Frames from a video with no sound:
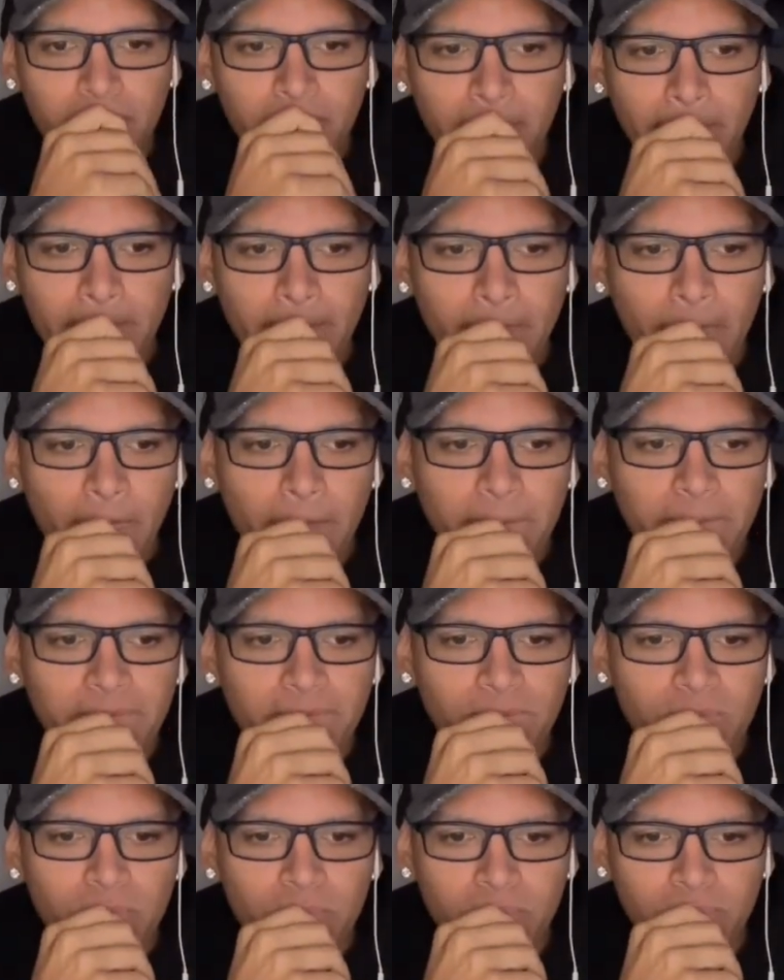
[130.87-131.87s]
pulled their money
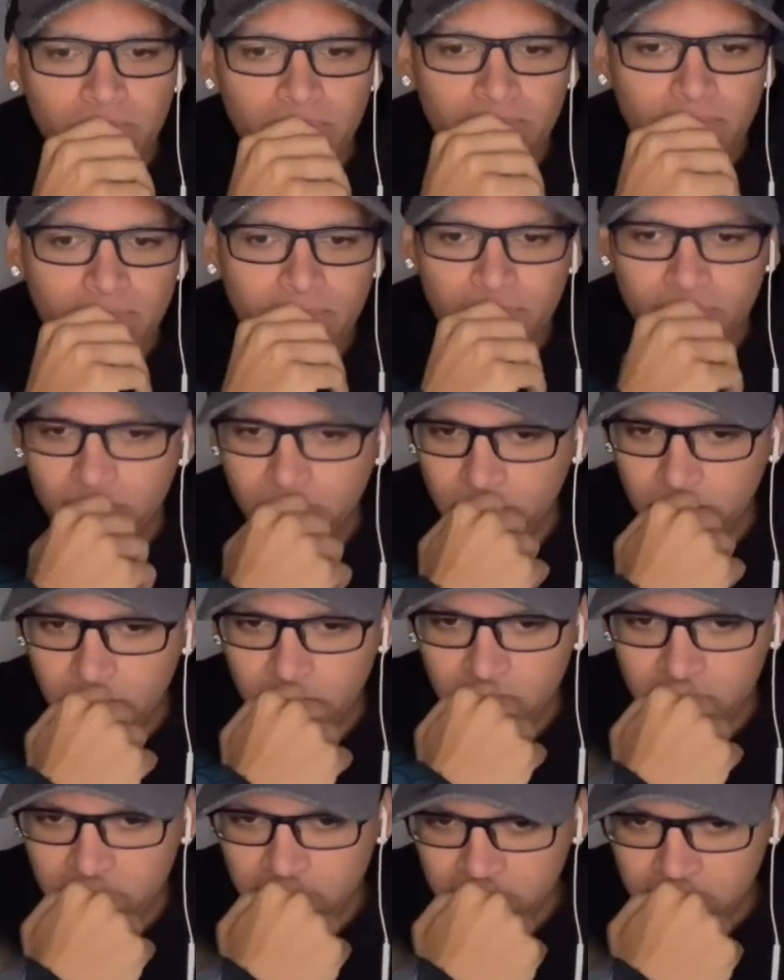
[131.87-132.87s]
to make these.
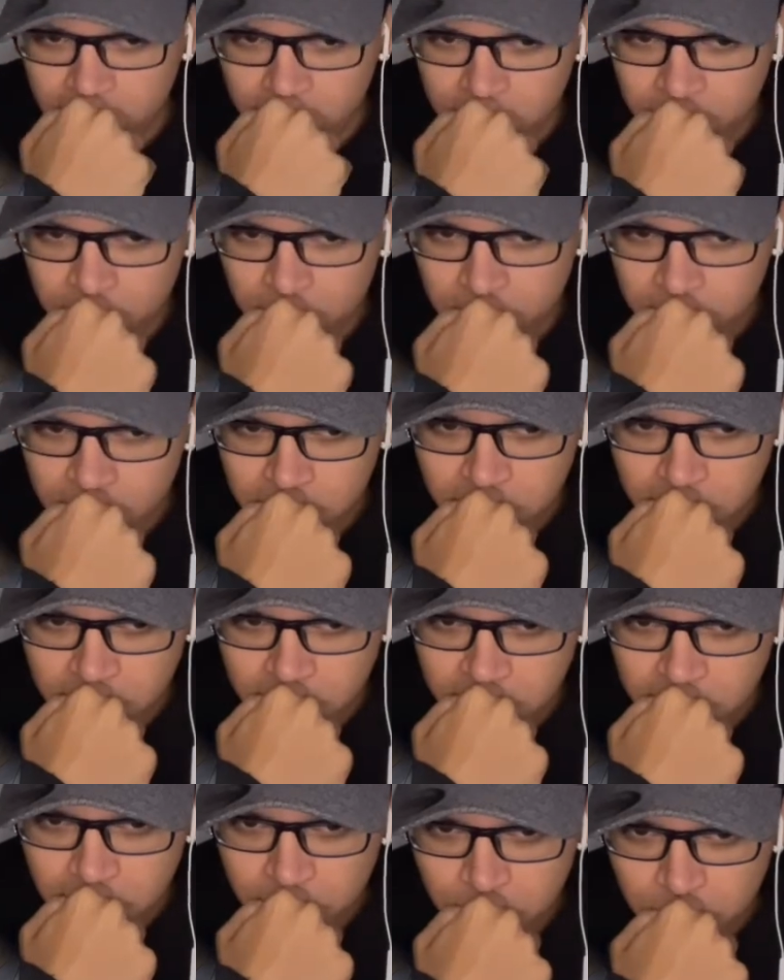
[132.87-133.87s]
This guy's the one